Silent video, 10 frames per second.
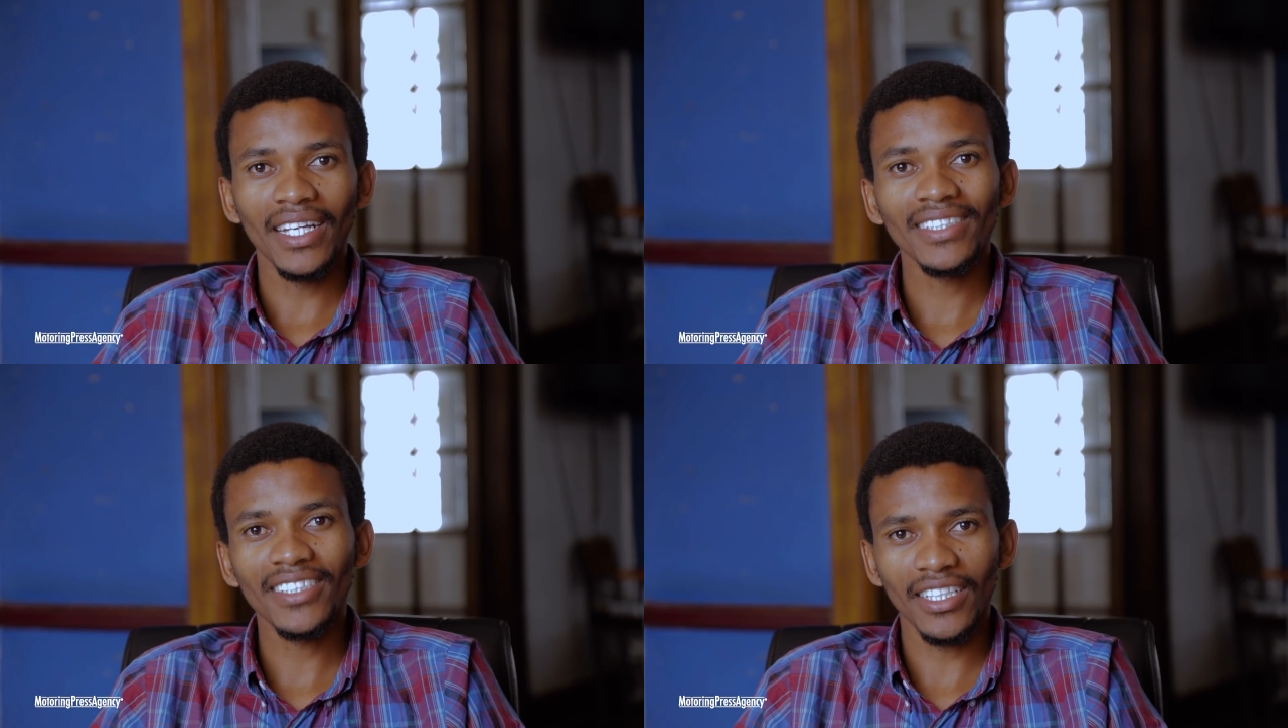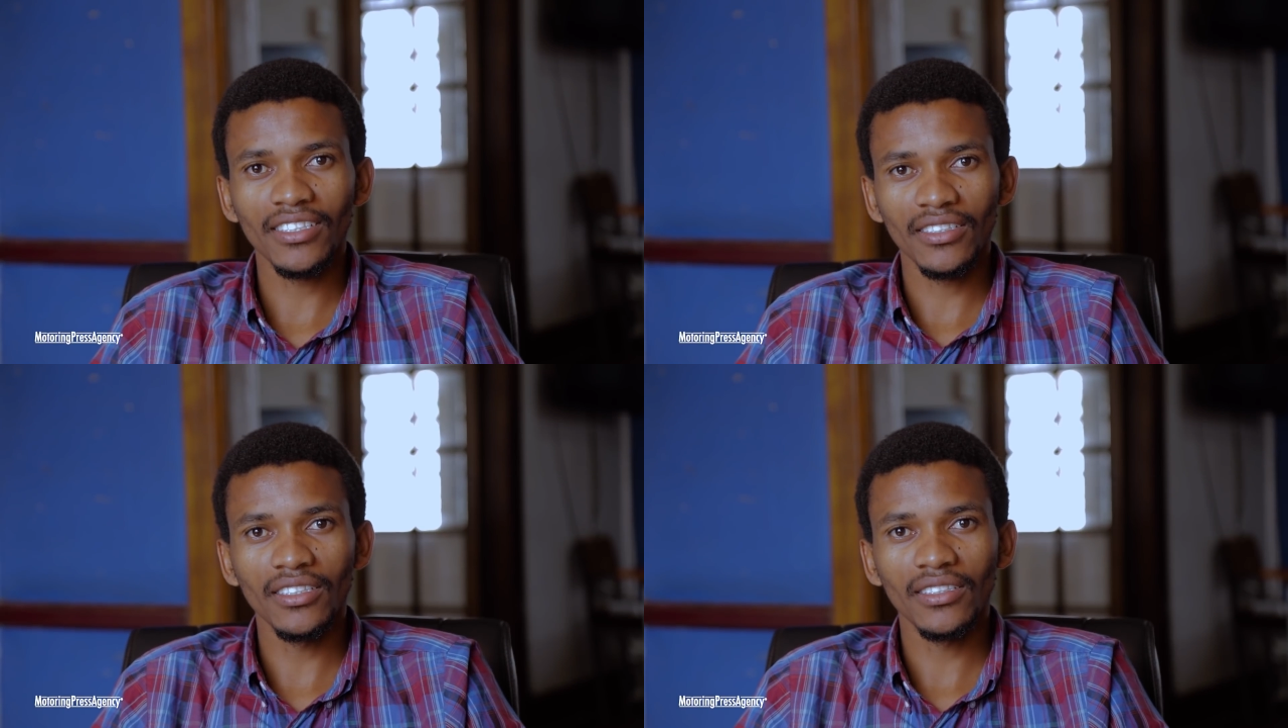and
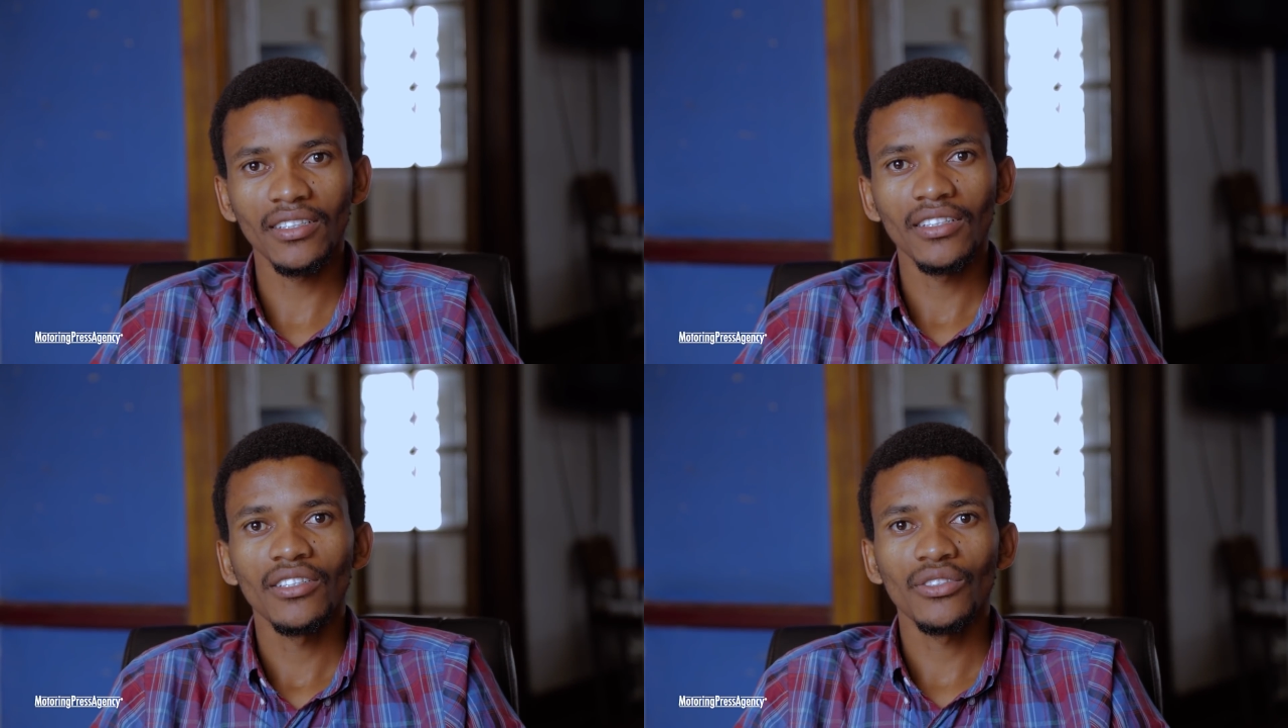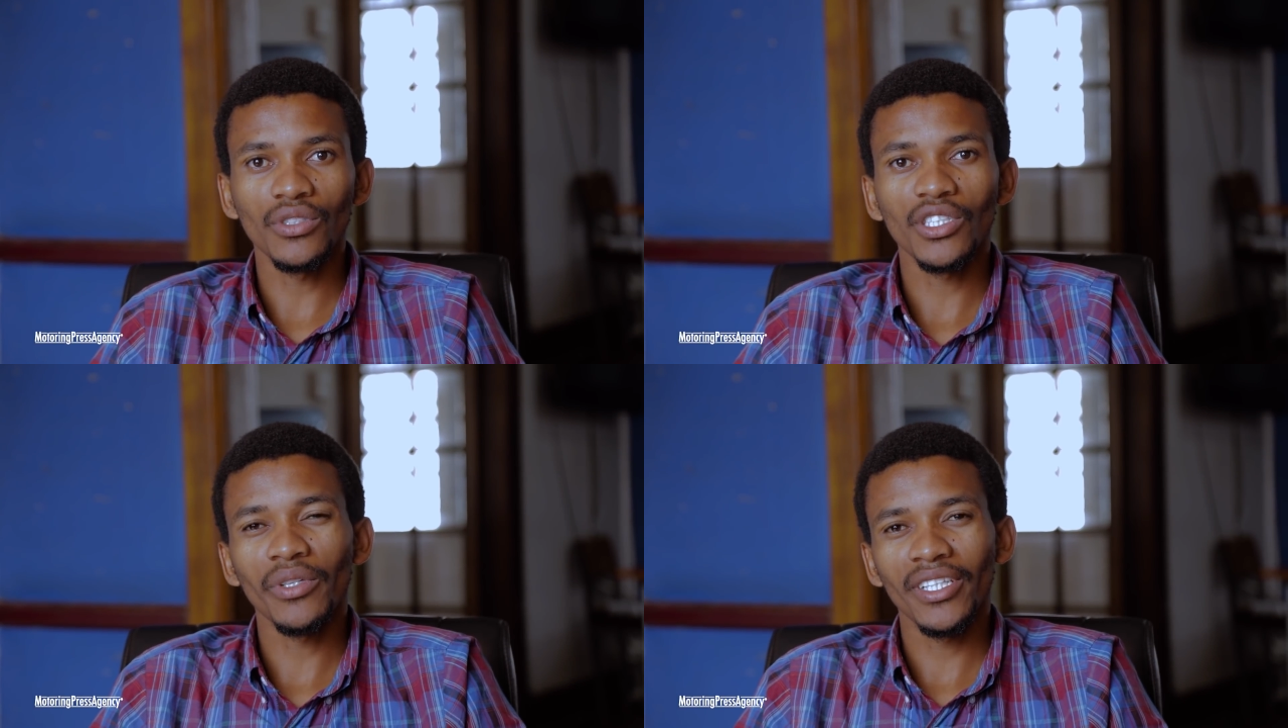test it
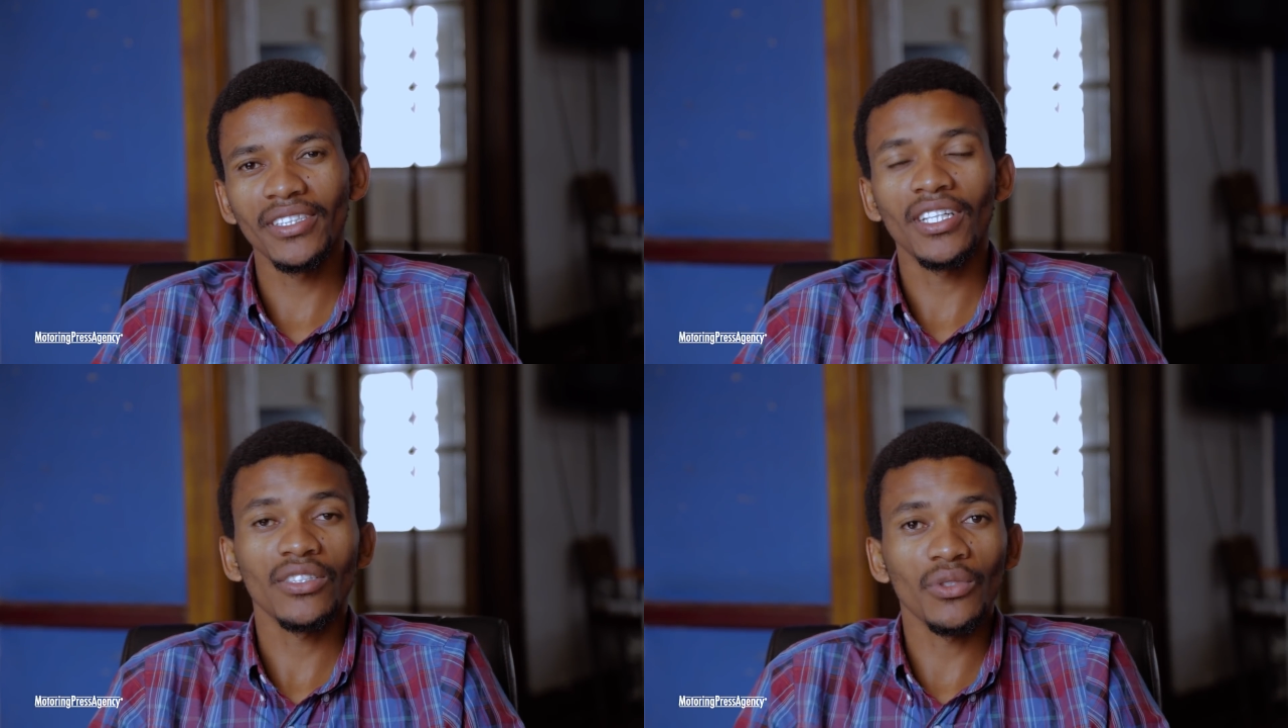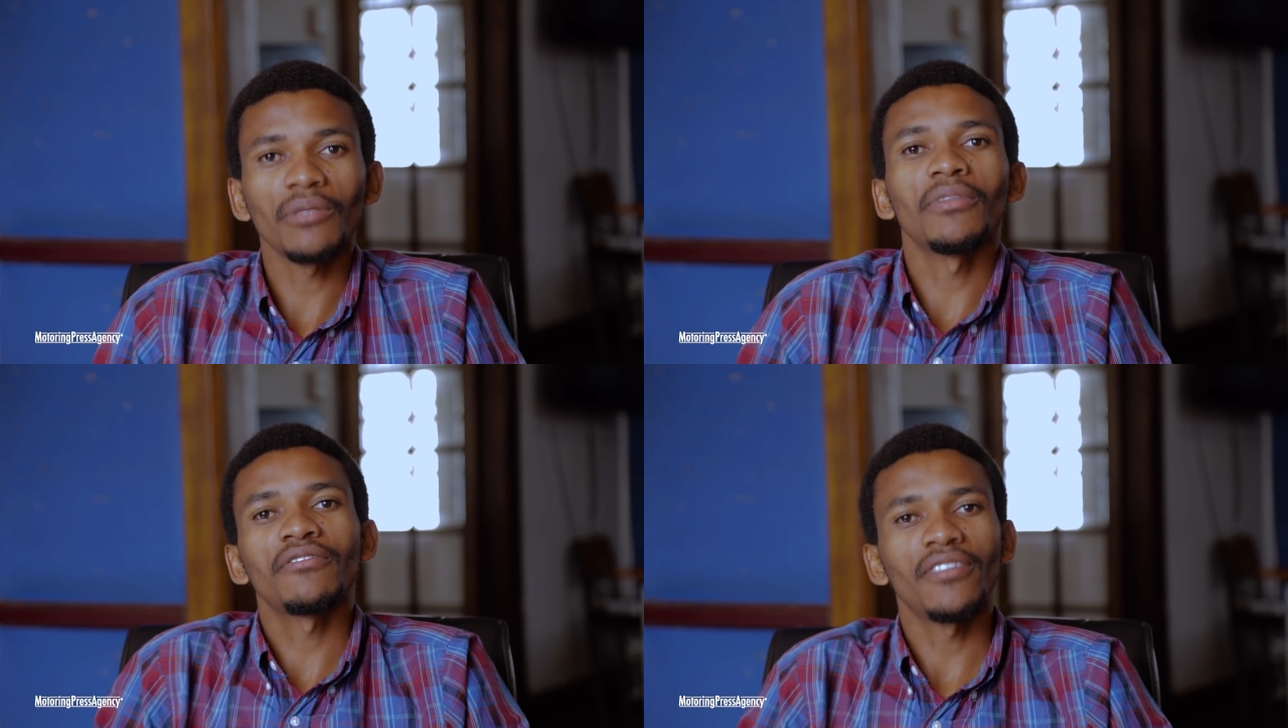to see whether it does what
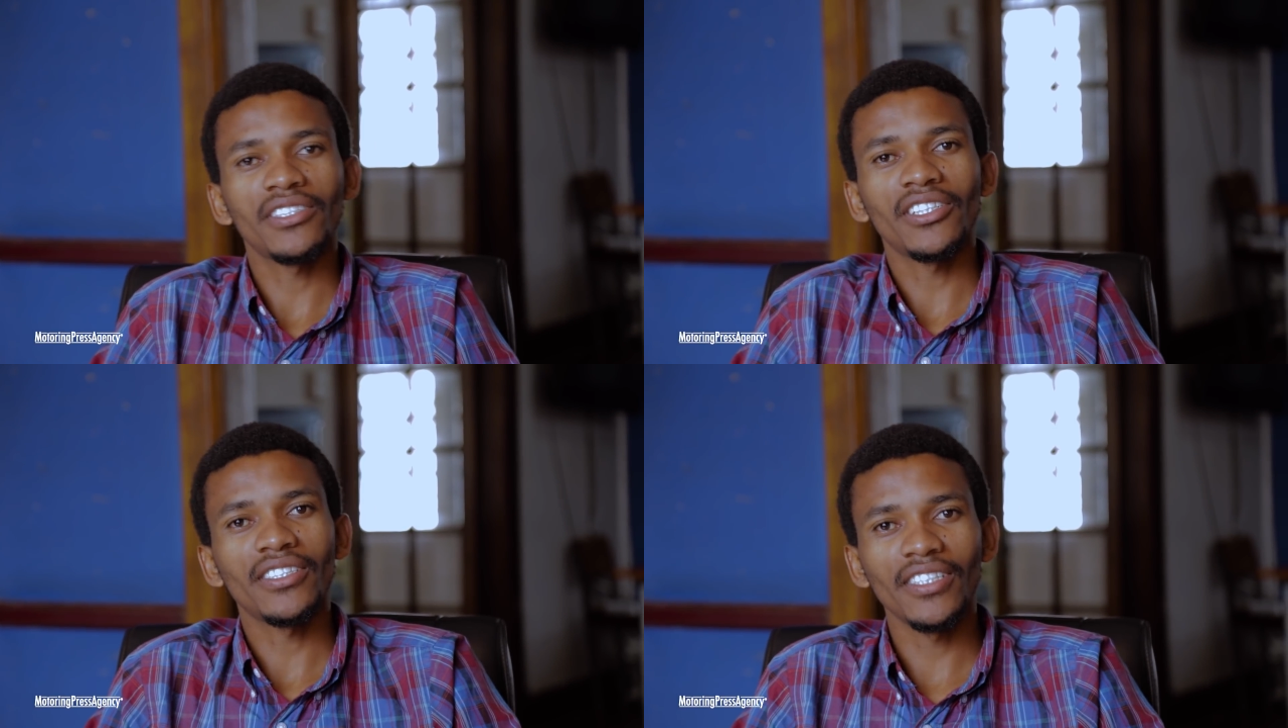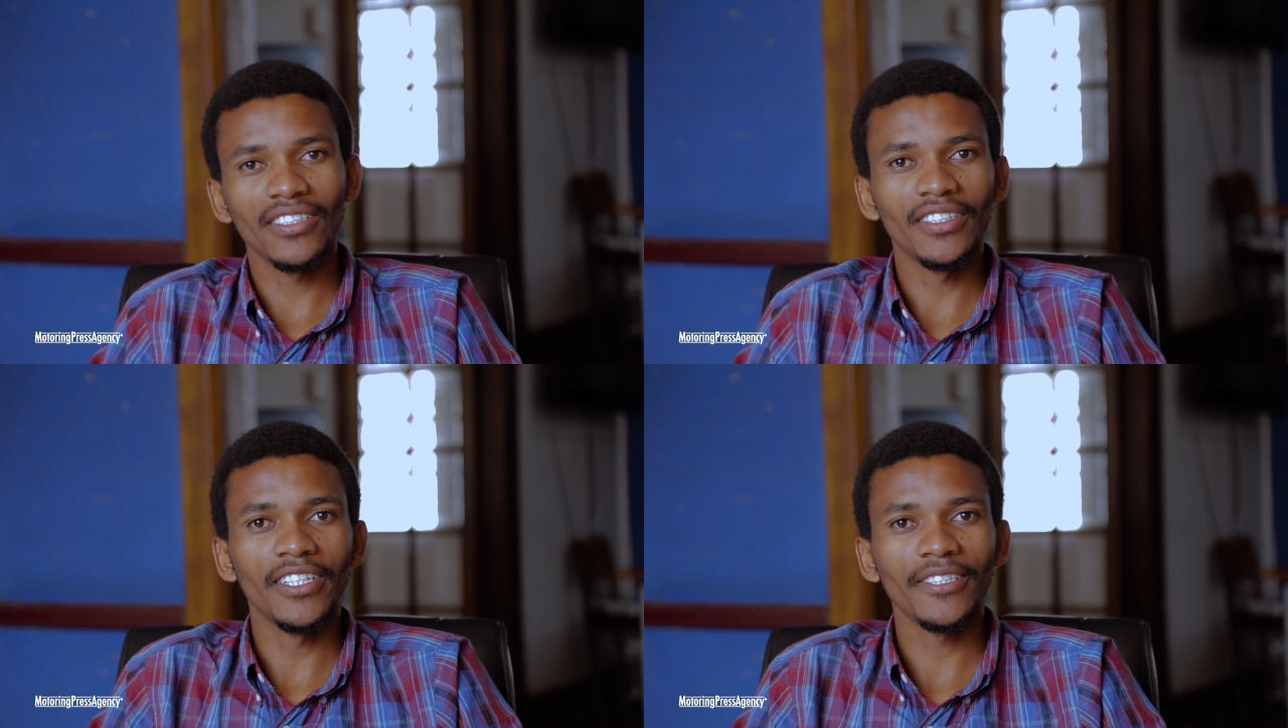the manufacturer
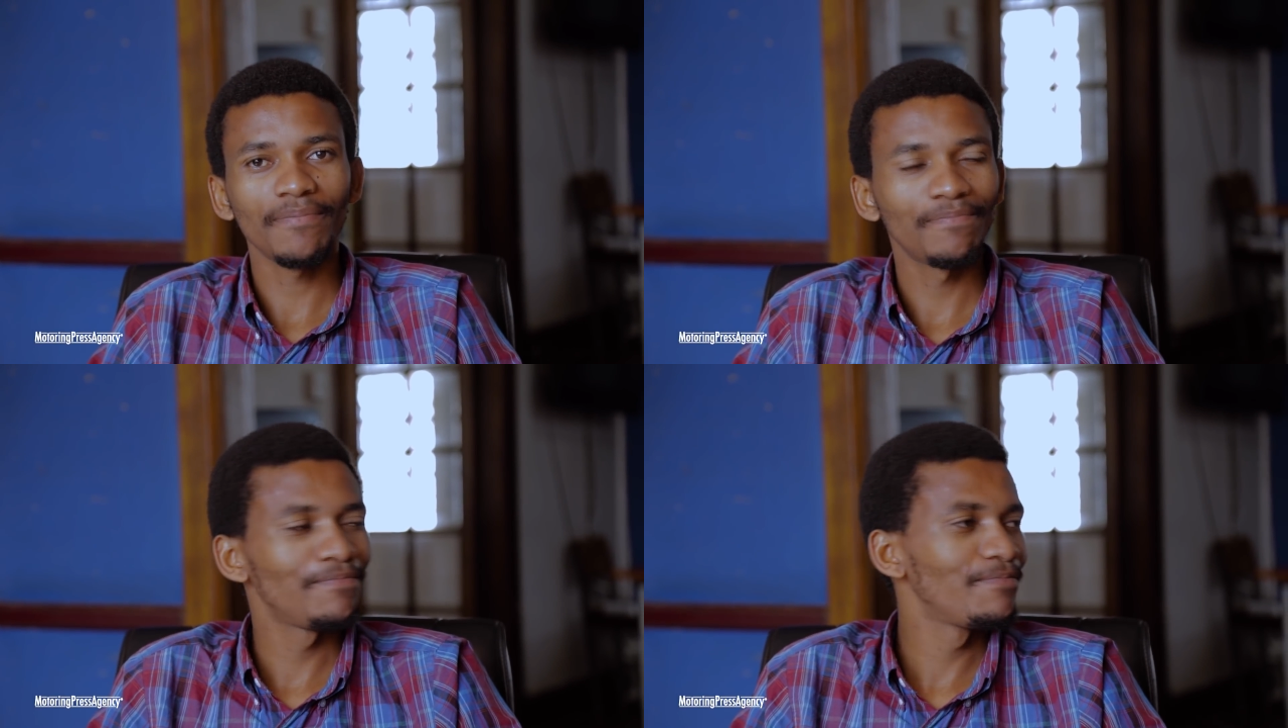says it does.